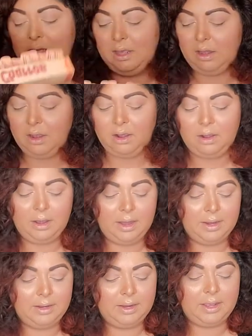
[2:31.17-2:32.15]
there,
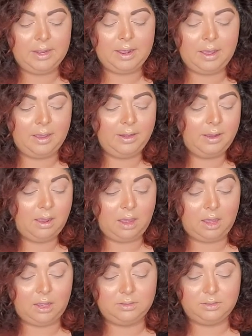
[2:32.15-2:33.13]
and then I
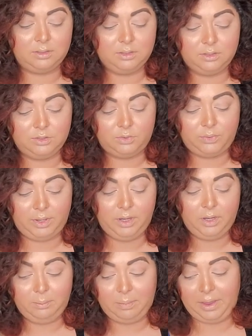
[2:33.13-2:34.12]
got
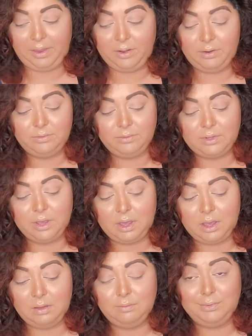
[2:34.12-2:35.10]
3 pairs
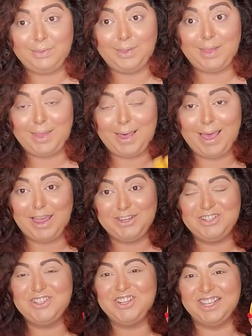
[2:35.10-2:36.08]
of
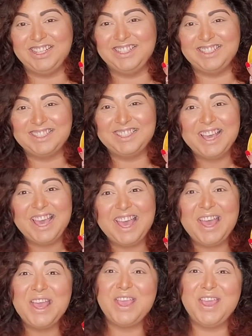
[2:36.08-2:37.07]
lashes.
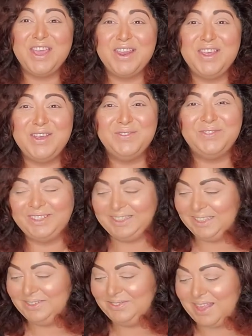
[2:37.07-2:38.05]
Can you
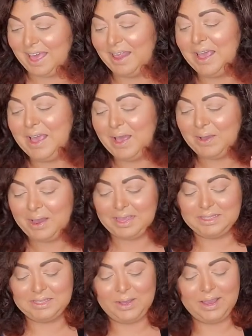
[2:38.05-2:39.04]
believe that?
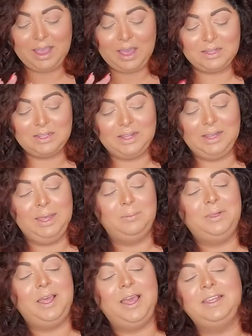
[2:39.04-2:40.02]
Okay, so I got
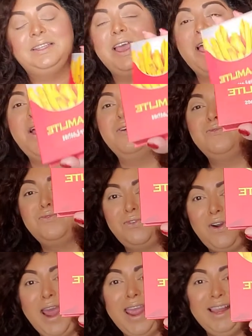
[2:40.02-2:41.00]
Glamlite
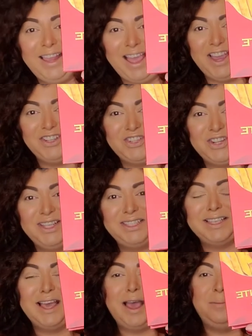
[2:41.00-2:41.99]
Fry
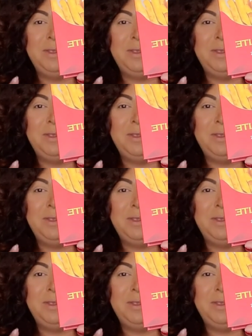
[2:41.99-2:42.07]
Lashes. I